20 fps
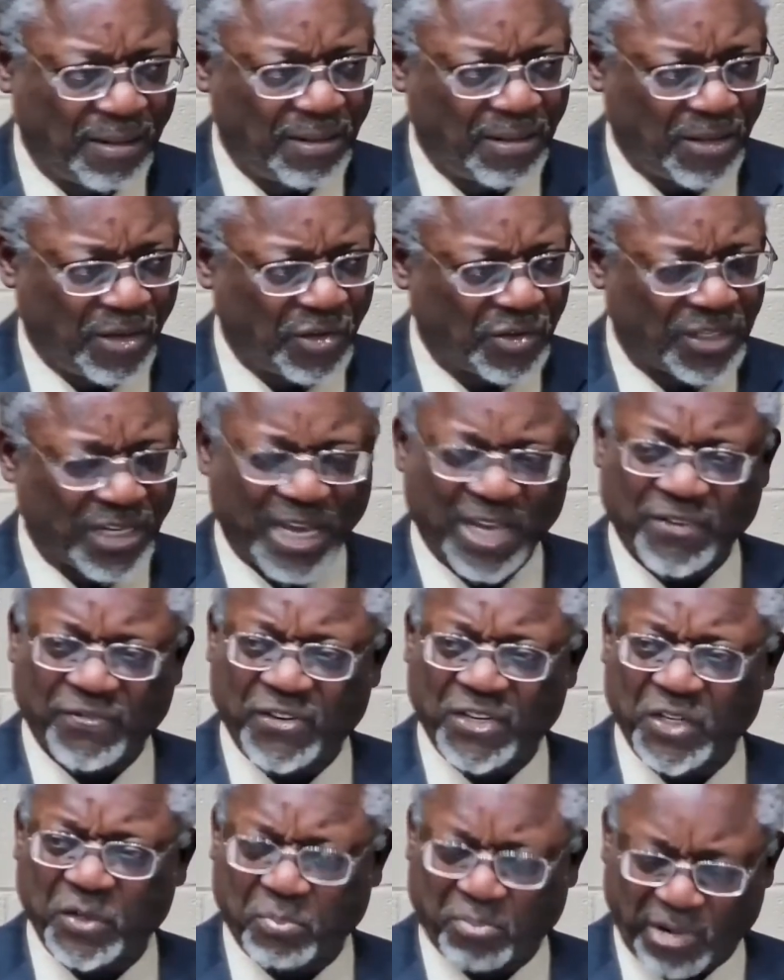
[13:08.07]
those kinds of
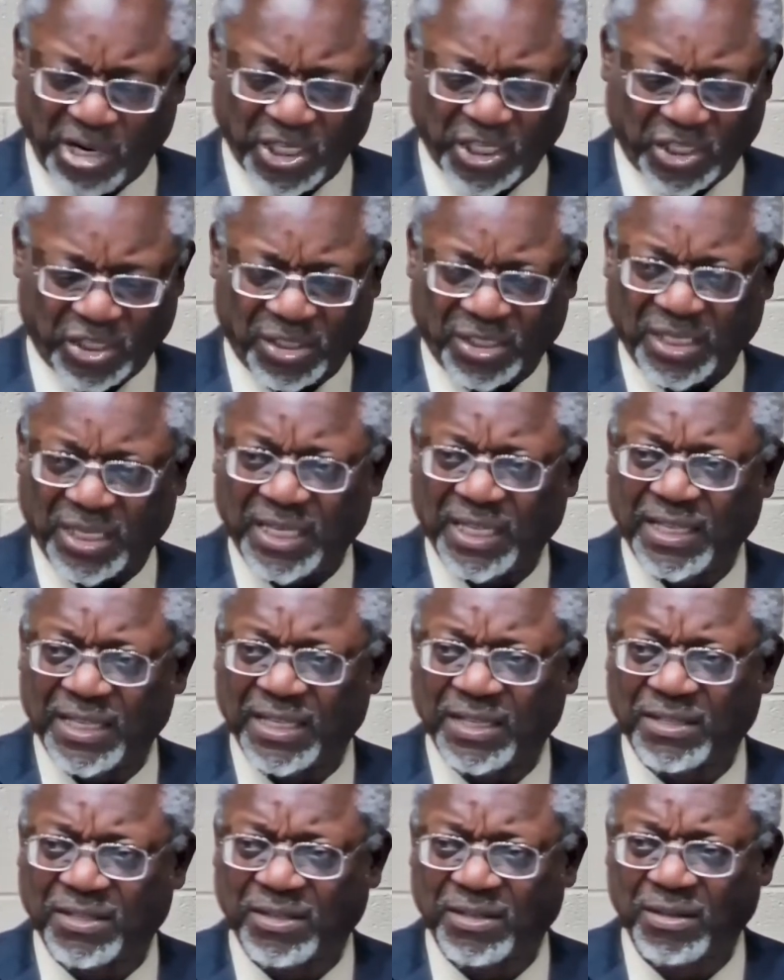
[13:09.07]
expressions in
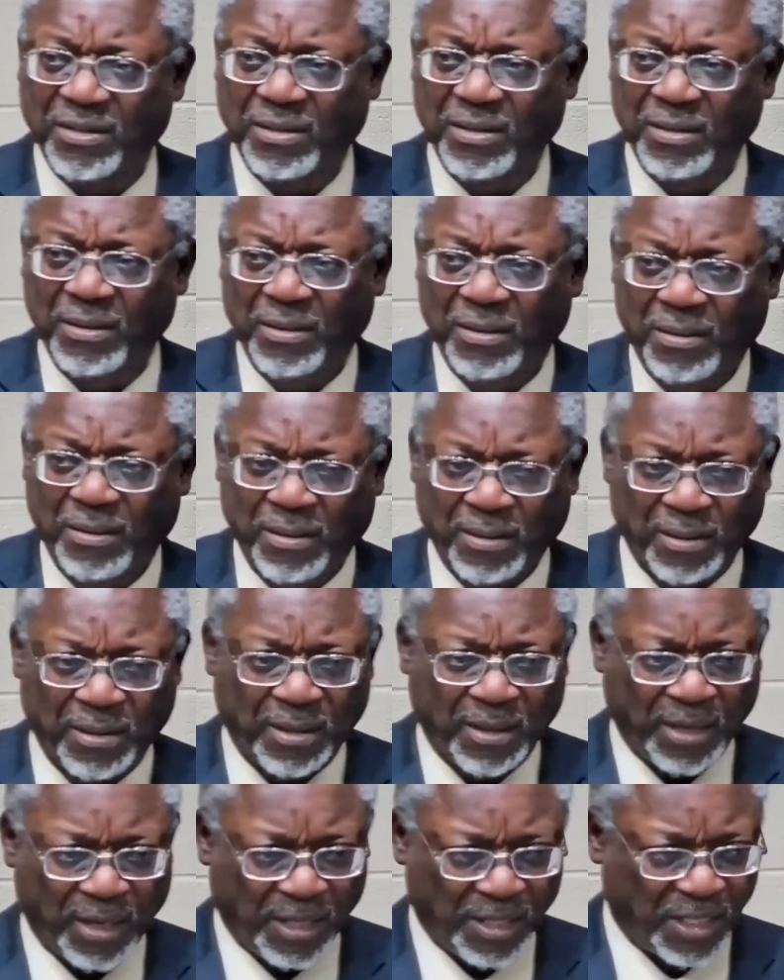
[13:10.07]
this,
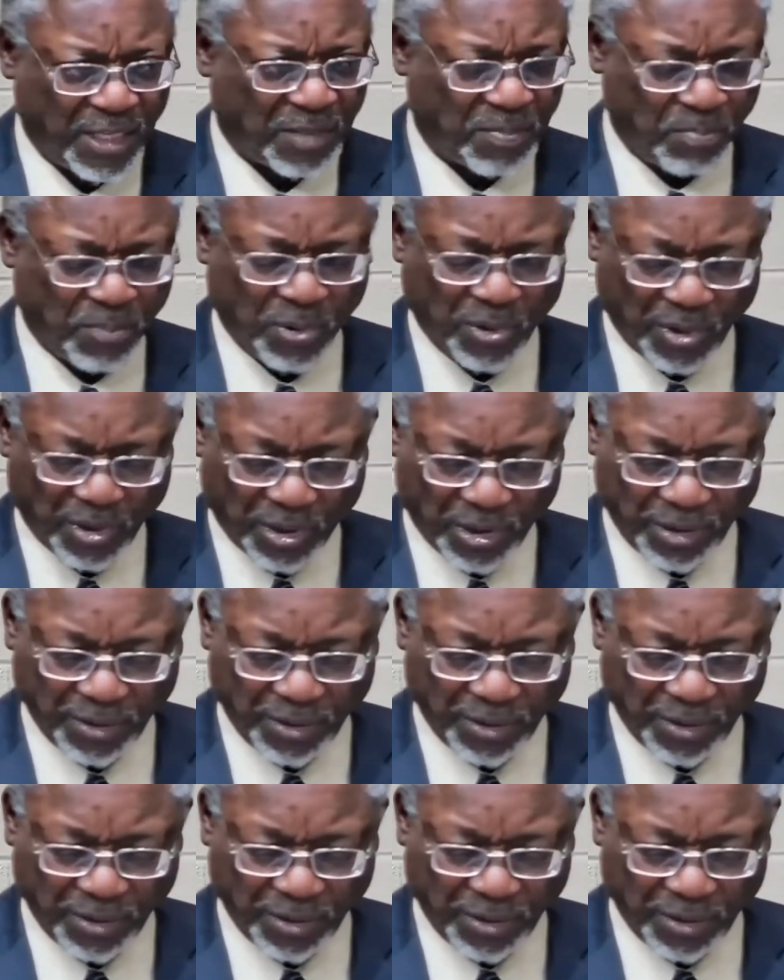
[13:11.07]
in this book,